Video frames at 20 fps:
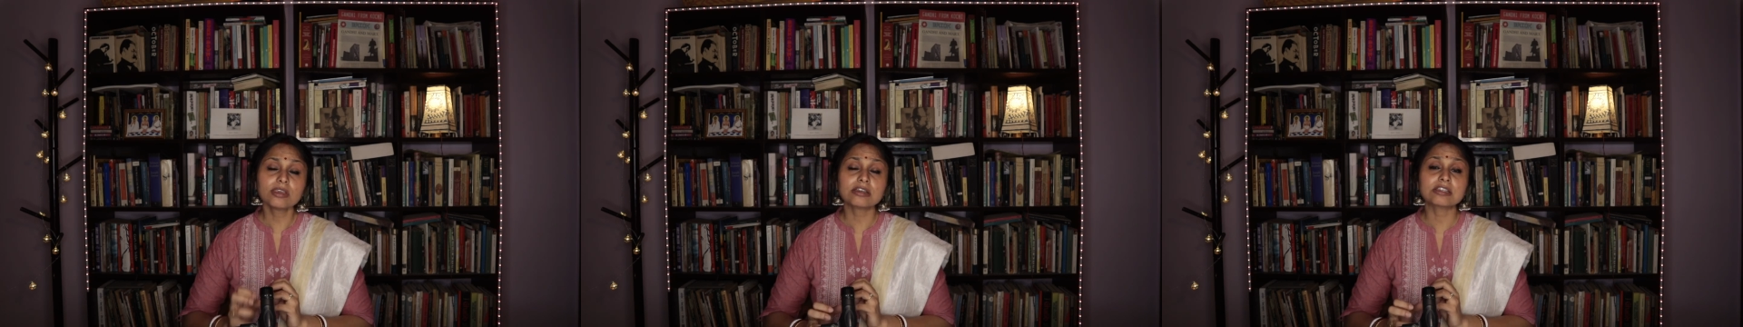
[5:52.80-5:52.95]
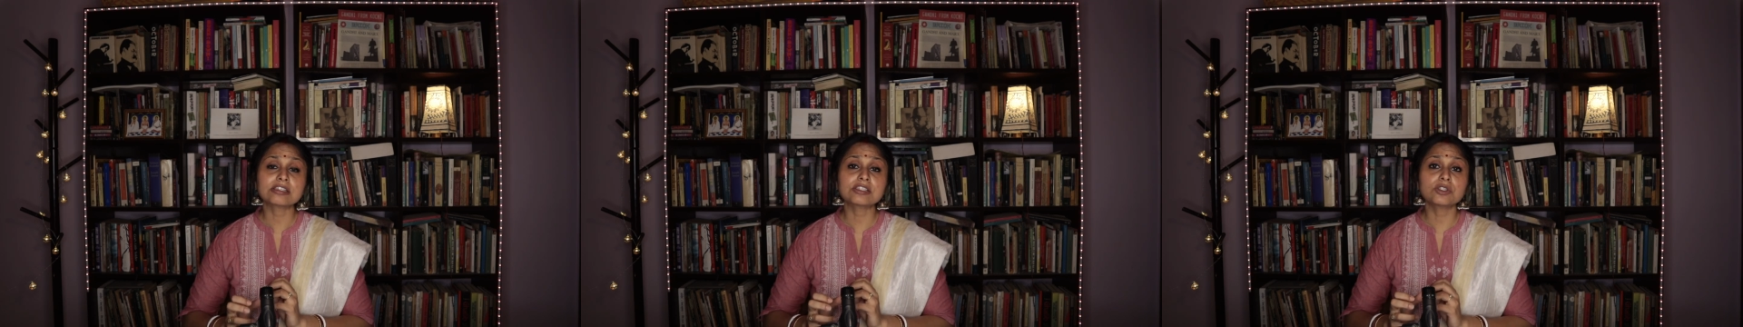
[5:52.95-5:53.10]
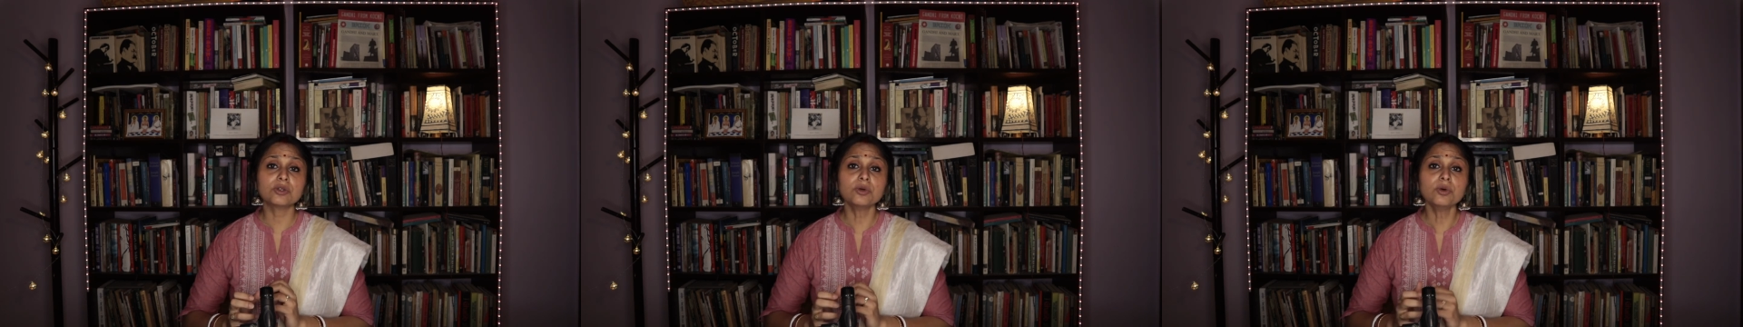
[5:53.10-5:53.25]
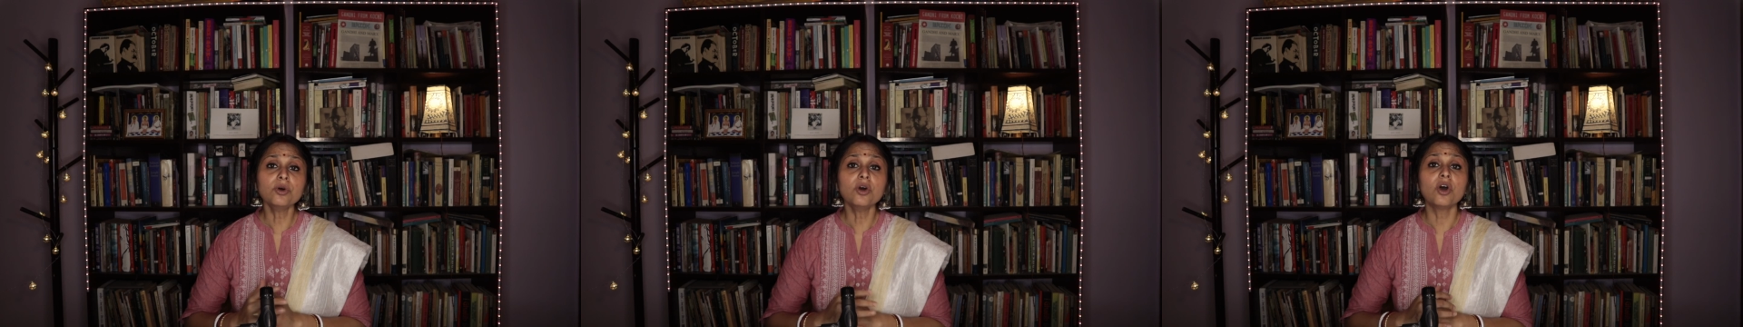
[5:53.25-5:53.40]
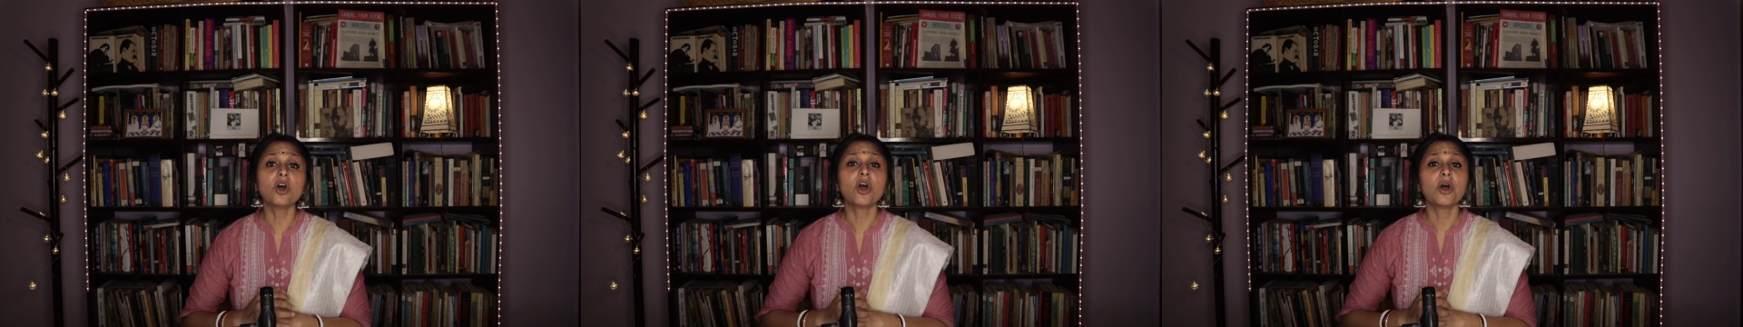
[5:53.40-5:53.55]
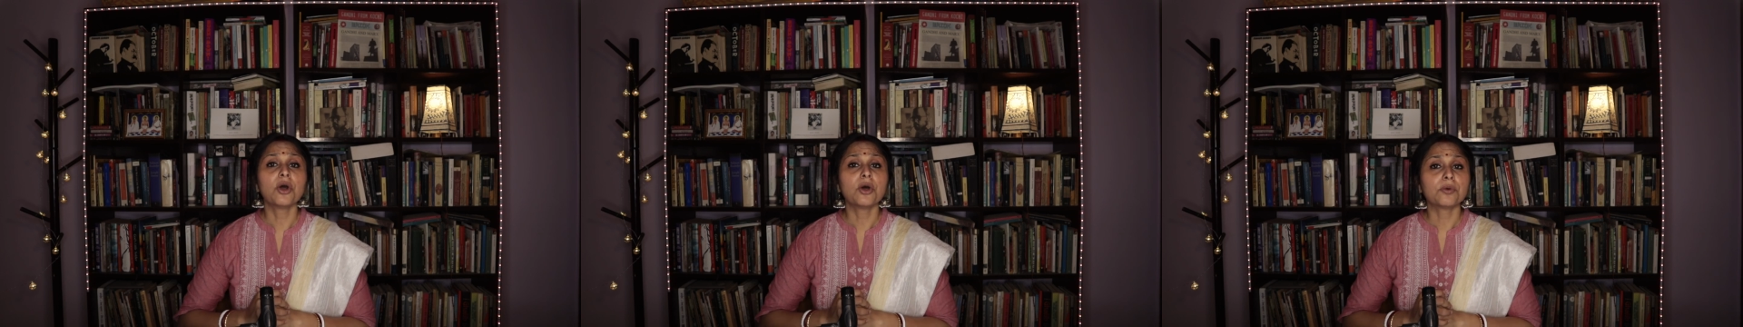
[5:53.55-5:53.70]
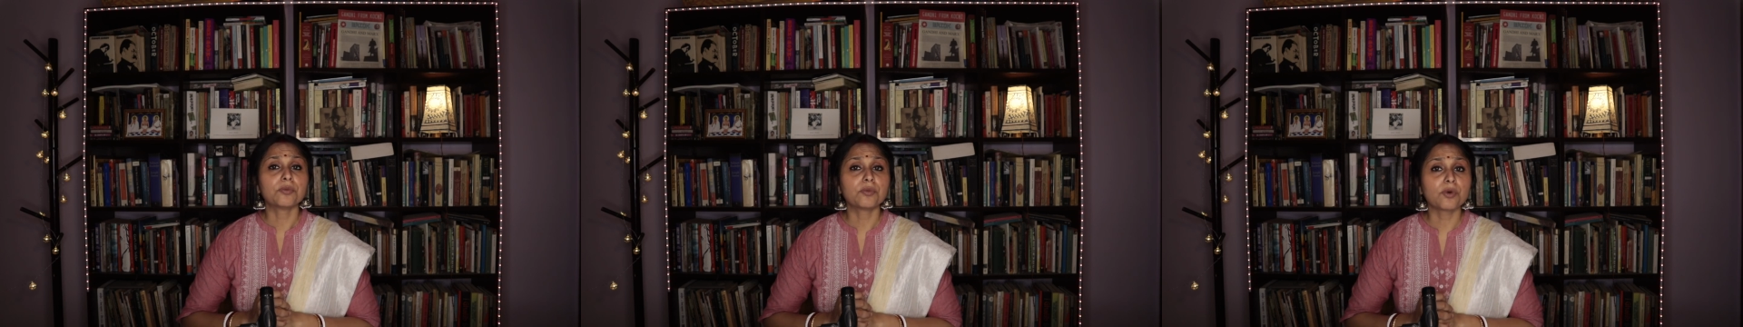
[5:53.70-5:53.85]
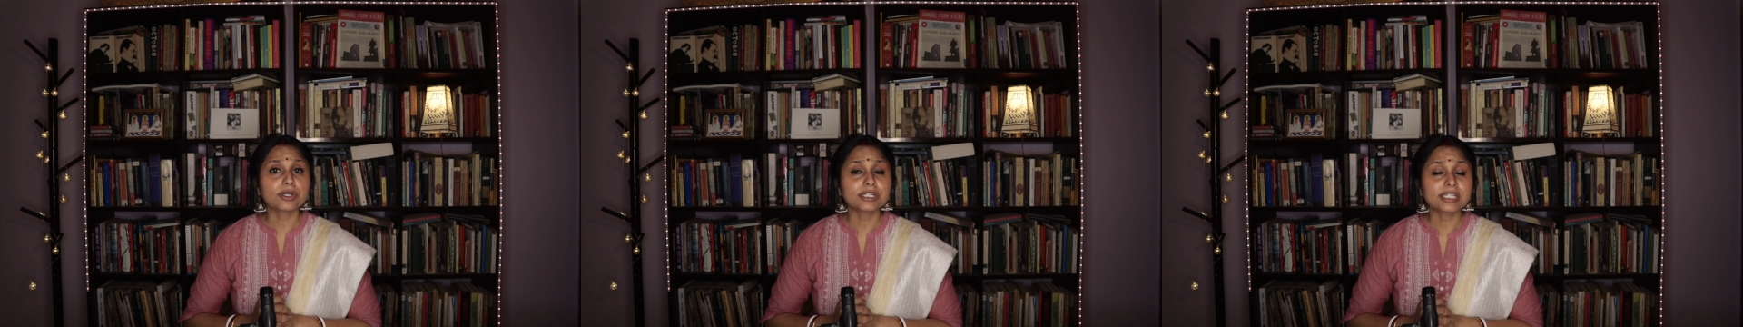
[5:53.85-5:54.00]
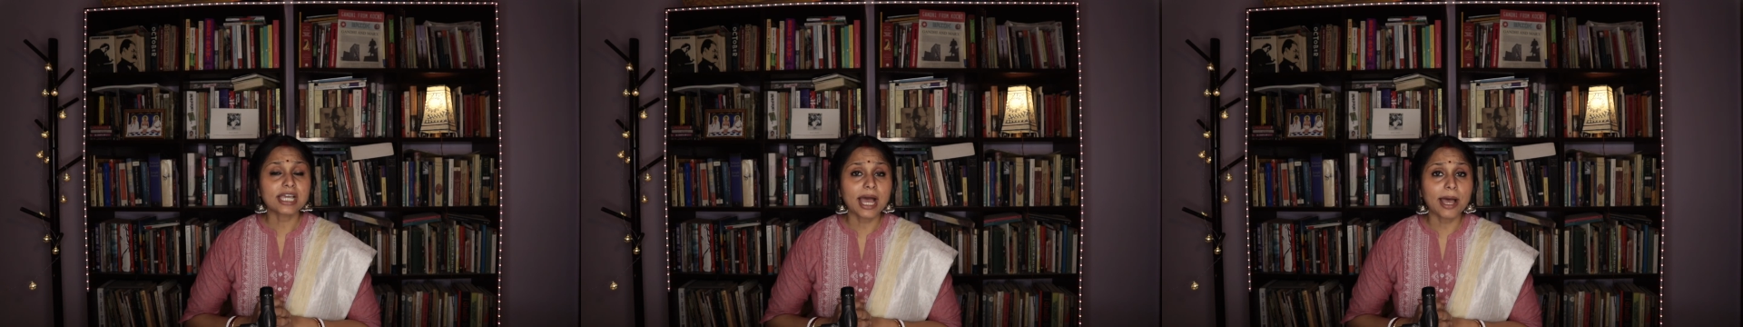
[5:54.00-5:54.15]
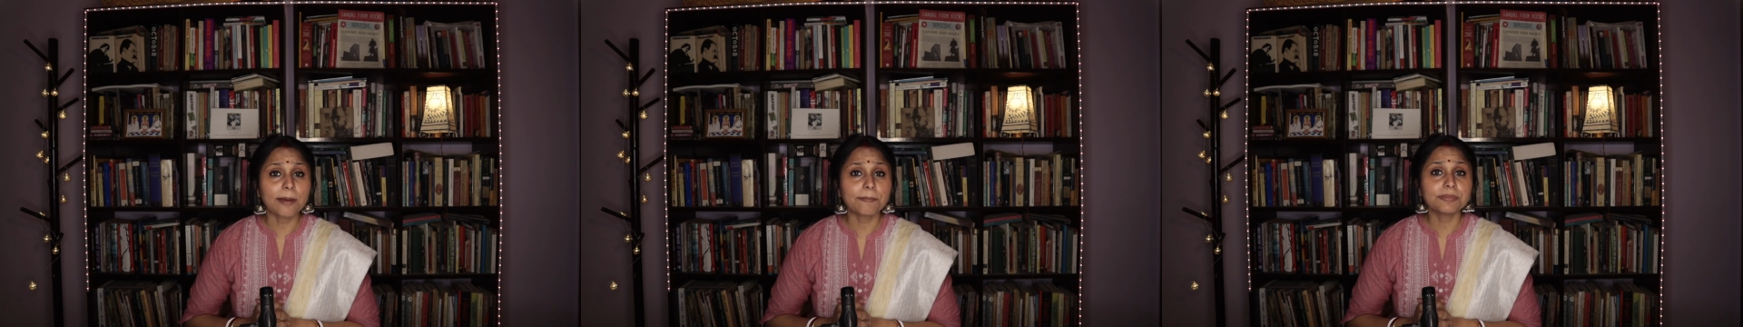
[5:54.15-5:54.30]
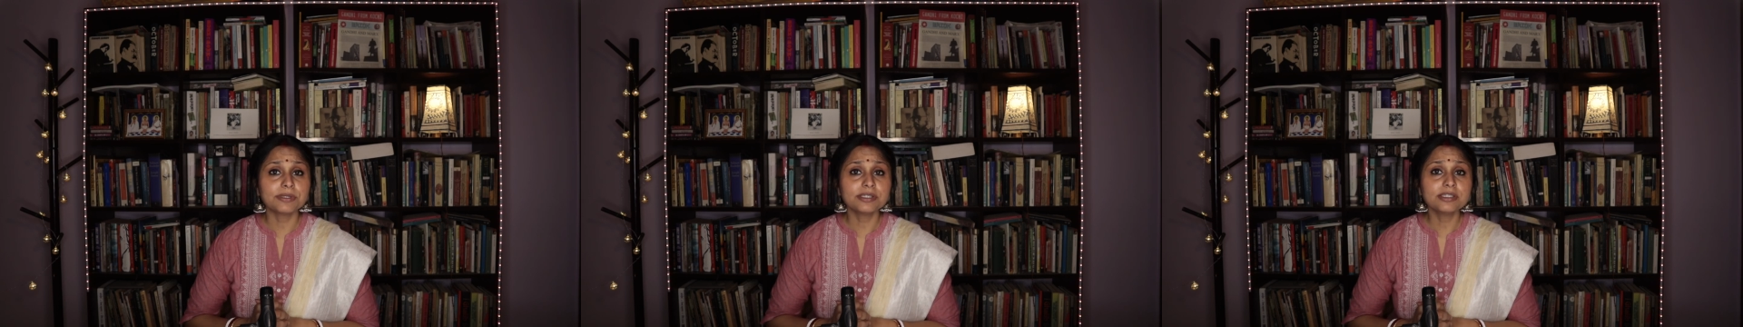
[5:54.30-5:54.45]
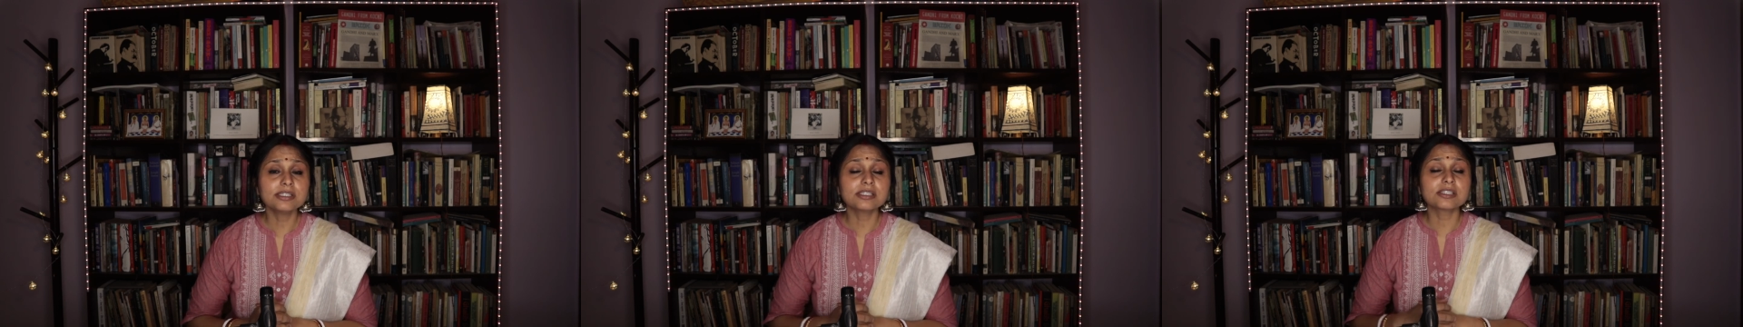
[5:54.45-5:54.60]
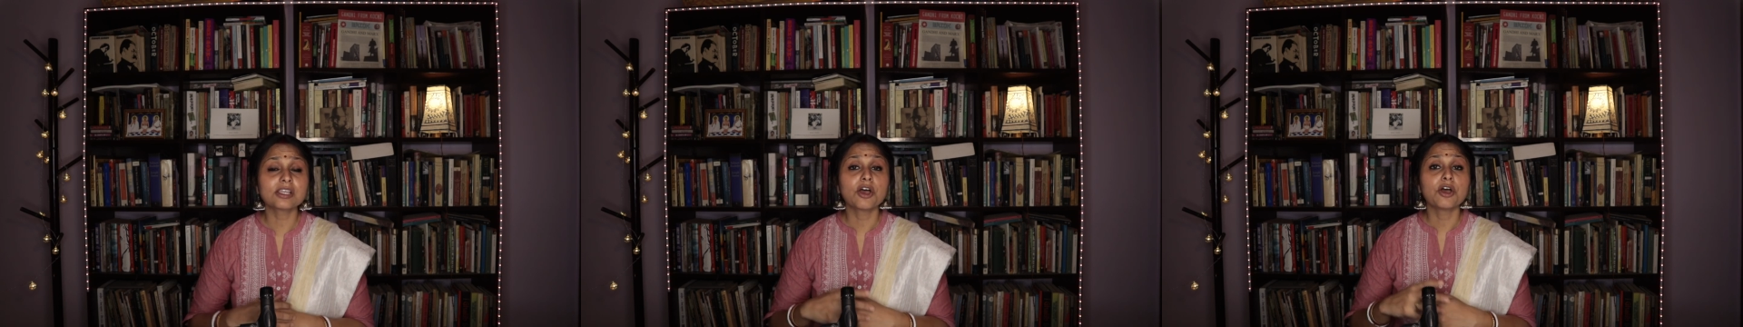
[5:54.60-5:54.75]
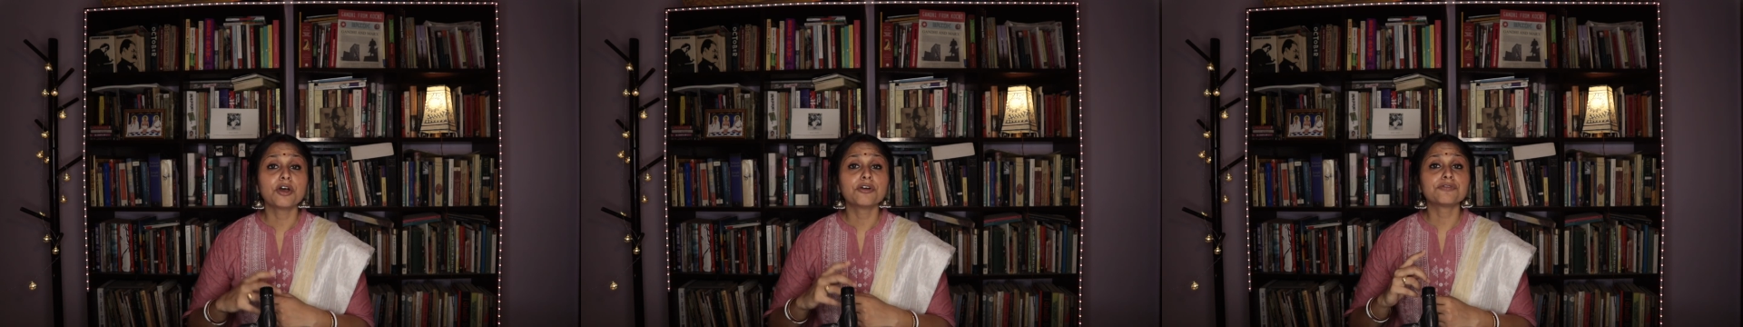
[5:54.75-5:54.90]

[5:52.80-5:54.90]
So what happens,